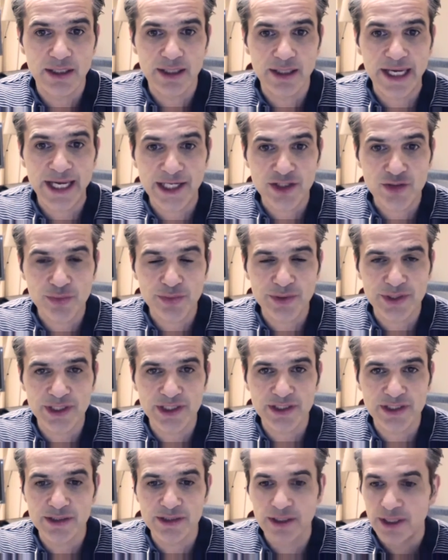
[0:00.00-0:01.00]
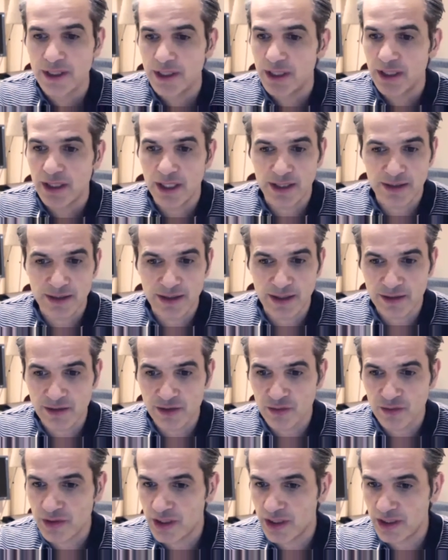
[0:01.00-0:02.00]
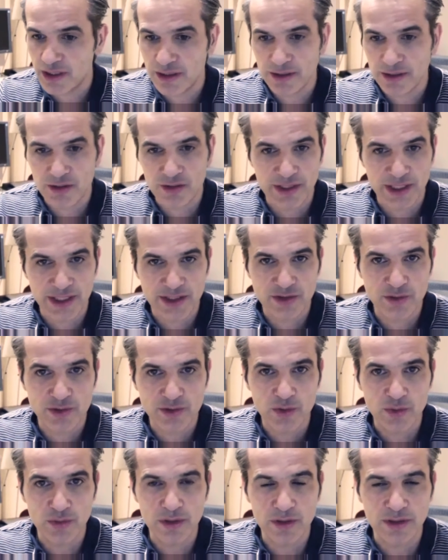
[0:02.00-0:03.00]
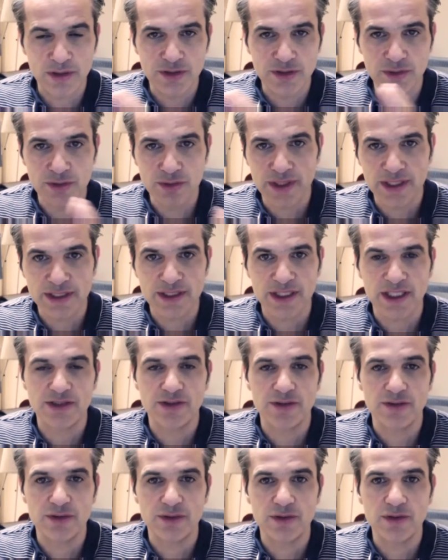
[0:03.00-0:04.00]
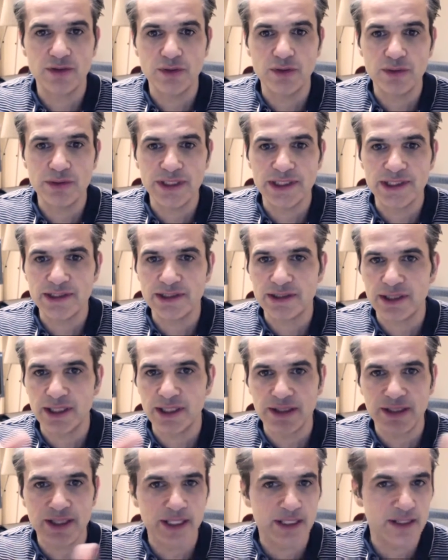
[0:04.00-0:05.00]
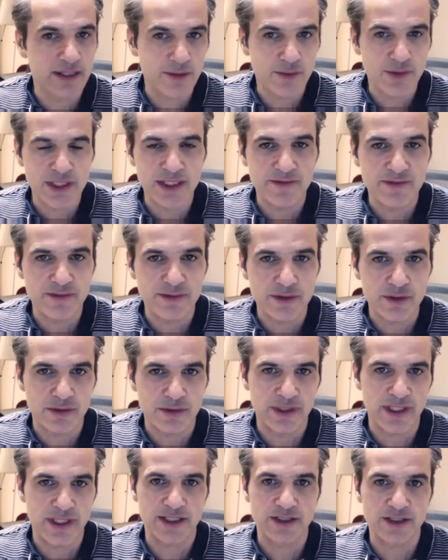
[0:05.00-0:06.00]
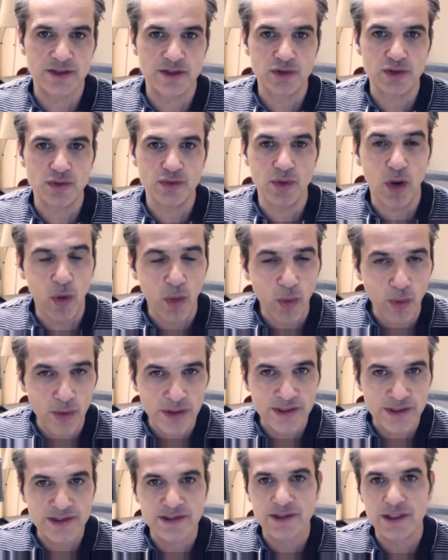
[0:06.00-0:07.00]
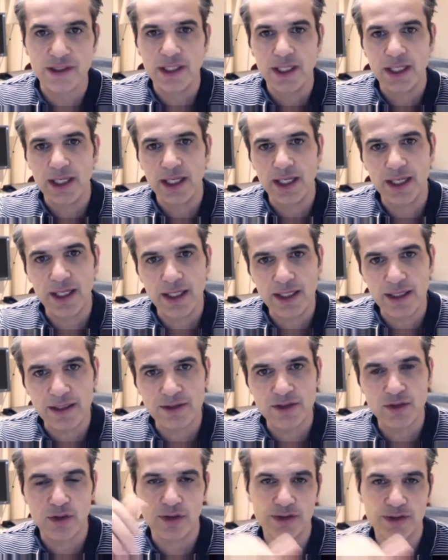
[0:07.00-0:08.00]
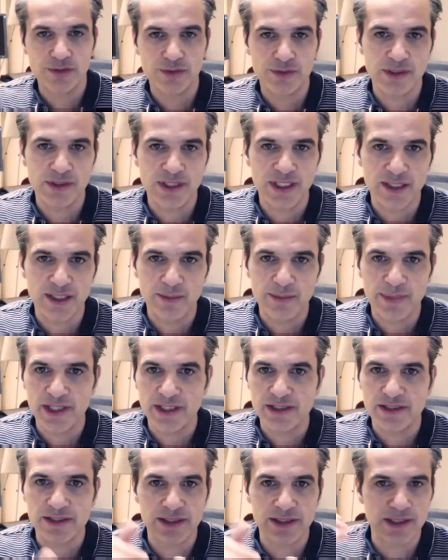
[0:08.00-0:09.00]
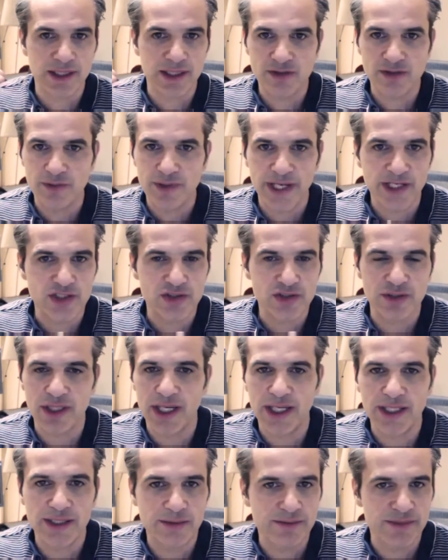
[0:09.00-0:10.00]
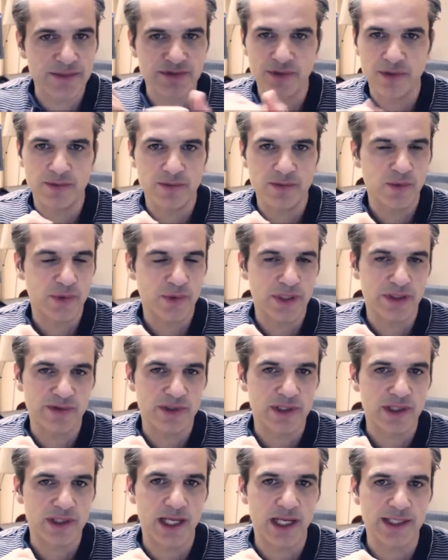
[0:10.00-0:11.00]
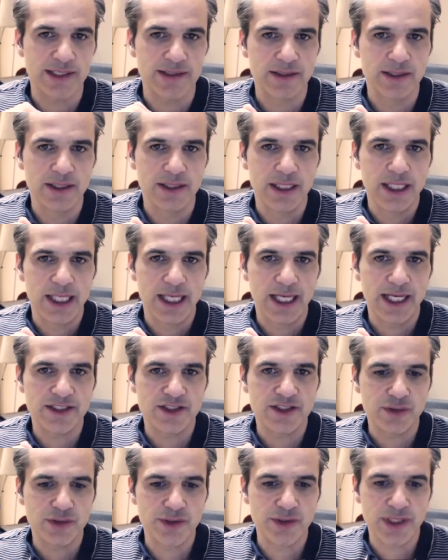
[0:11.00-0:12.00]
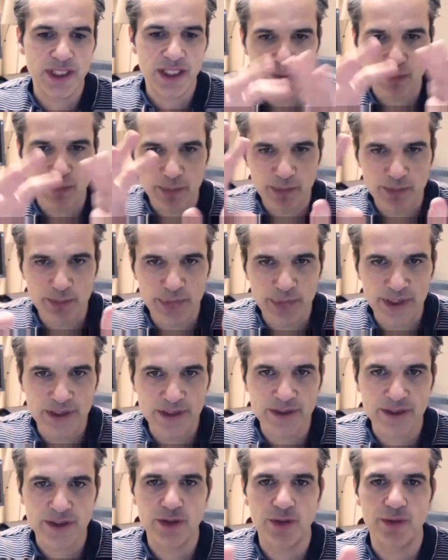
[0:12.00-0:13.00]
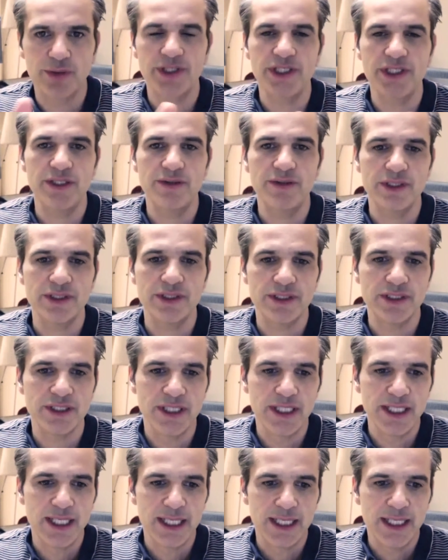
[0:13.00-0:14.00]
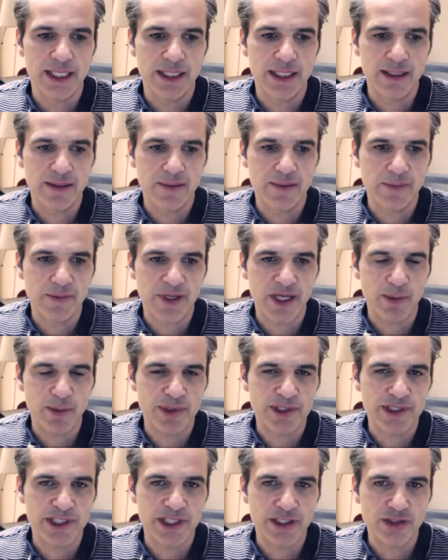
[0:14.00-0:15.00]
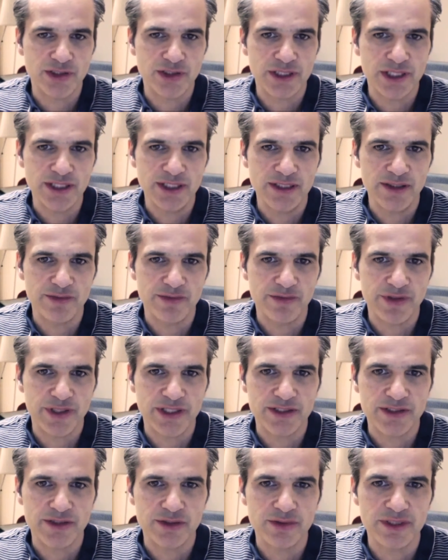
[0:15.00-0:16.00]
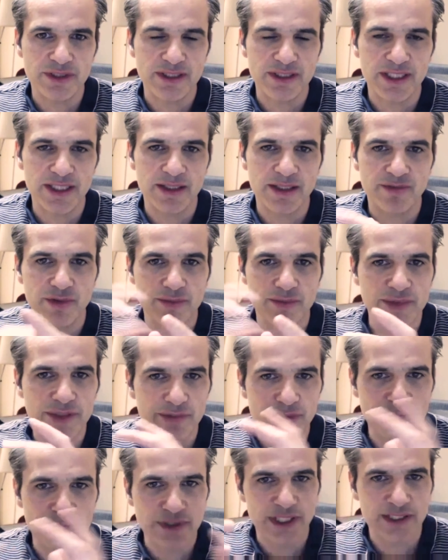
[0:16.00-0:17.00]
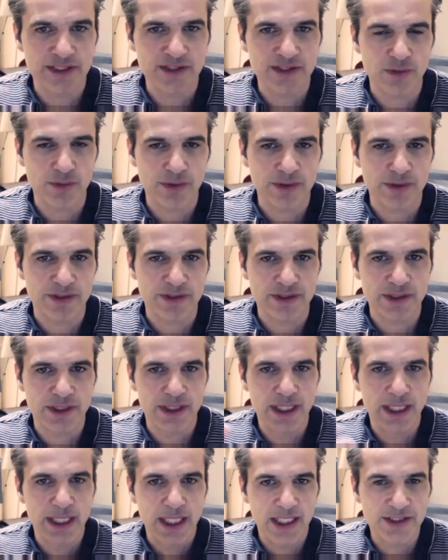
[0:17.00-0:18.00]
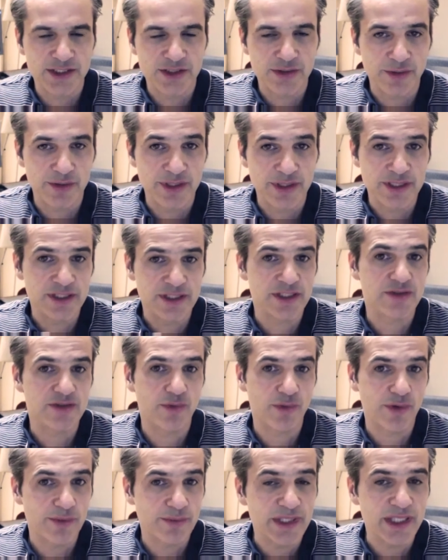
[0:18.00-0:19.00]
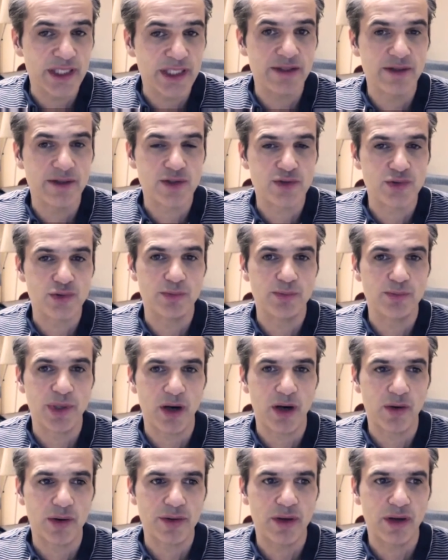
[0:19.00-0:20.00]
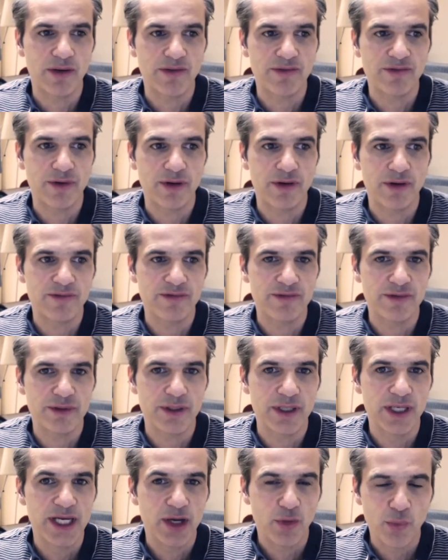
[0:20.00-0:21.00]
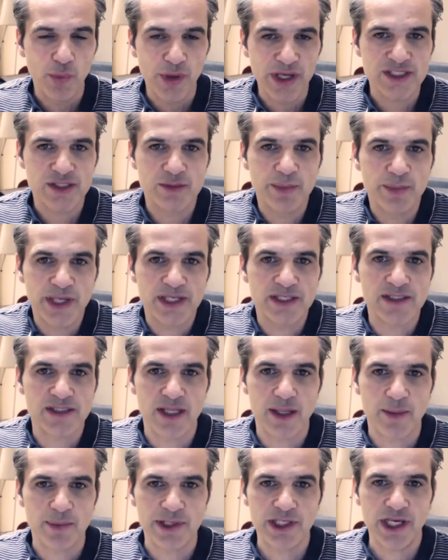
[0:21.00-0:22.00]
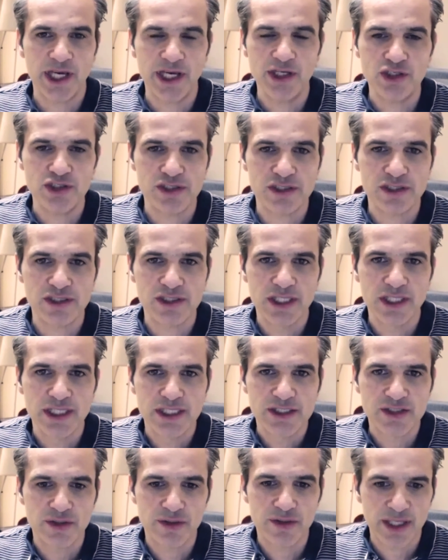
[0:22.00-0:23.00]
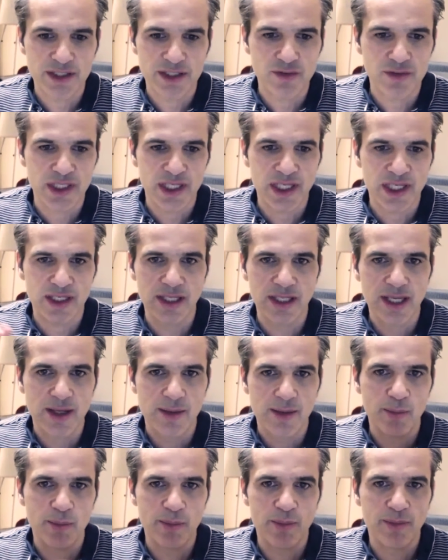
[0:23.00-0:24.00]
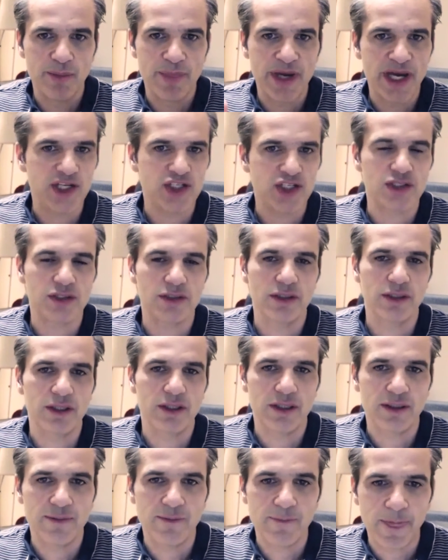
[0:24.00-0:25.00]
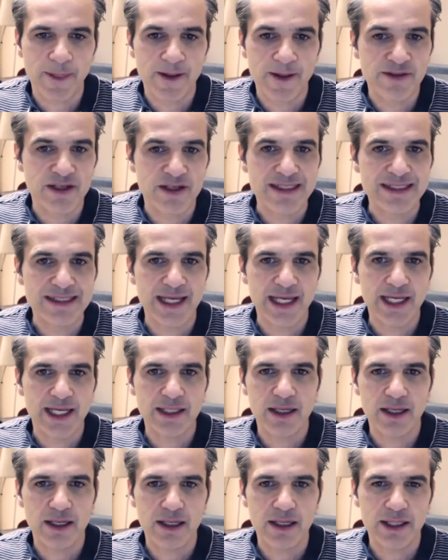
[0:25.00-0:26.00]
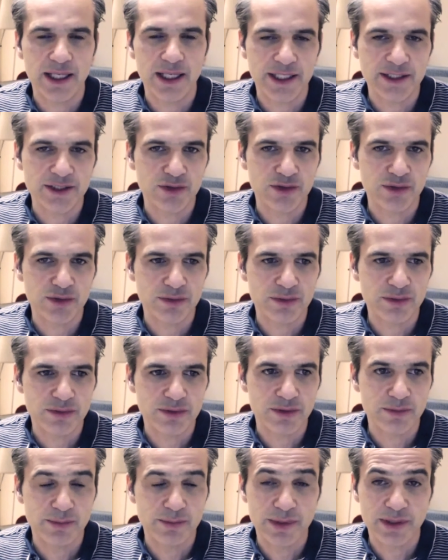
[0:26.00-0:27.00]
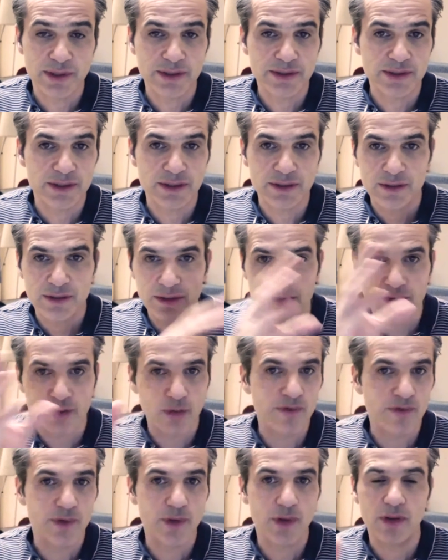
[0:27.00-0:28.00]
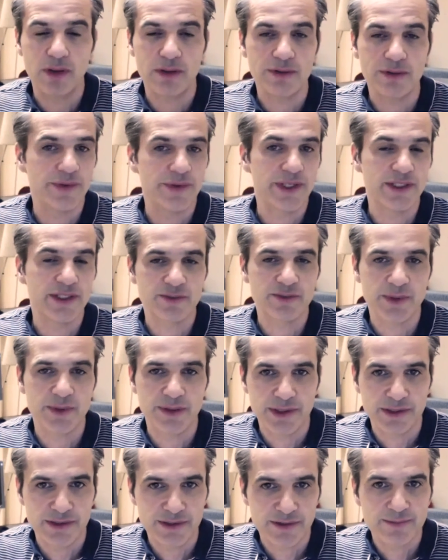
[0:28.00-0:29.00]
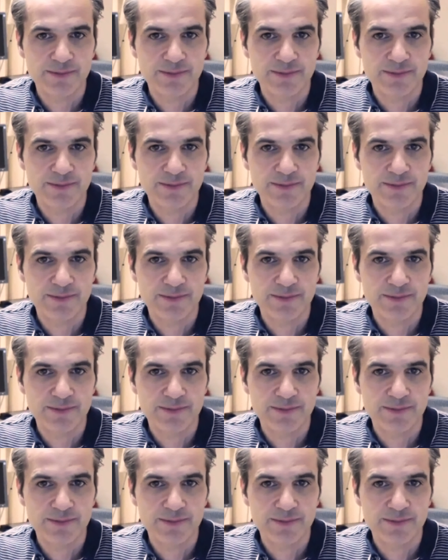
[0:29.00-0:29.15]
entries, and then you can connect to To-Do and get your to-do list, and then you even connect to ORDS and talk to your database and get your action items from whatever client. And so you can build a coherent application interface using data from different data sources. And so this is, for me, the true power of REST-based applications, so that you can mesh the data and to build an overall great experience.